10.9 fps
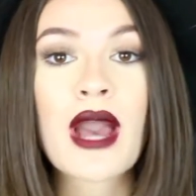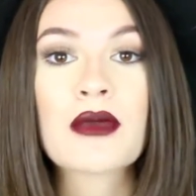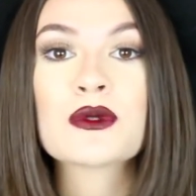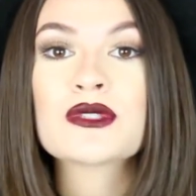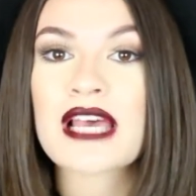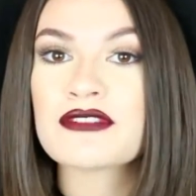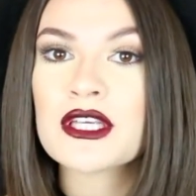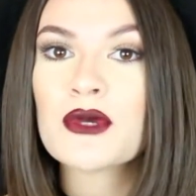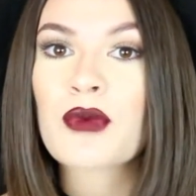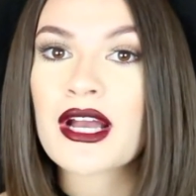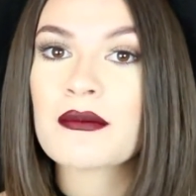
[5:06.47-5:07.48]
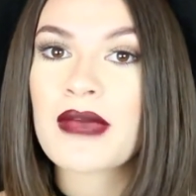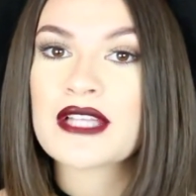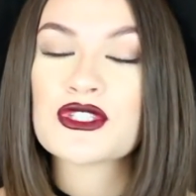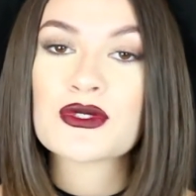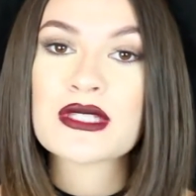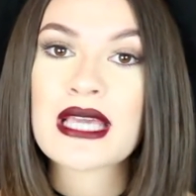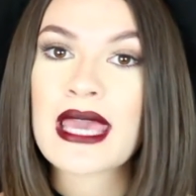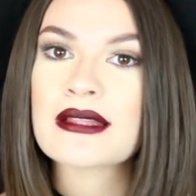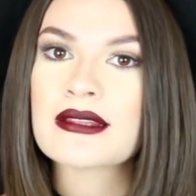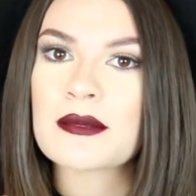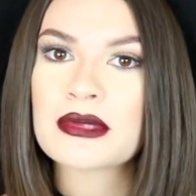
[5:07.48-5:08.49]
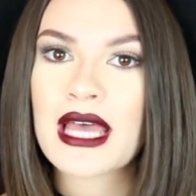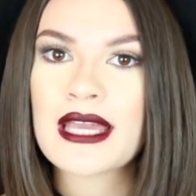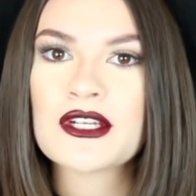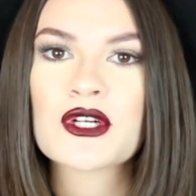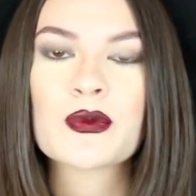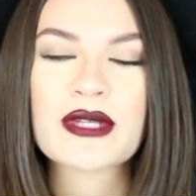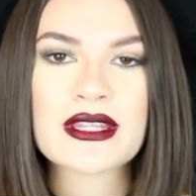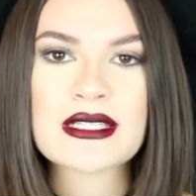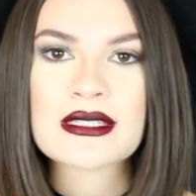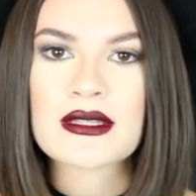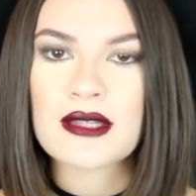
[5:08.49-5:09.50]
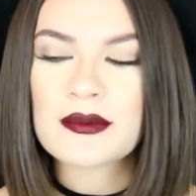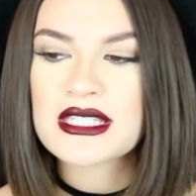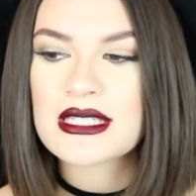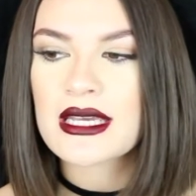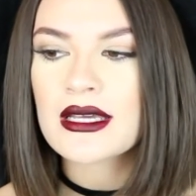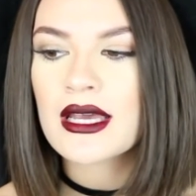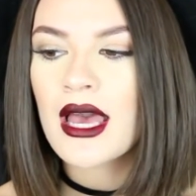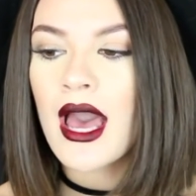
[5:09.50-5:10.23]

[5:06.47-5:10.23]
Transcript: I would definitely recommend using a lip liner with this lipstick.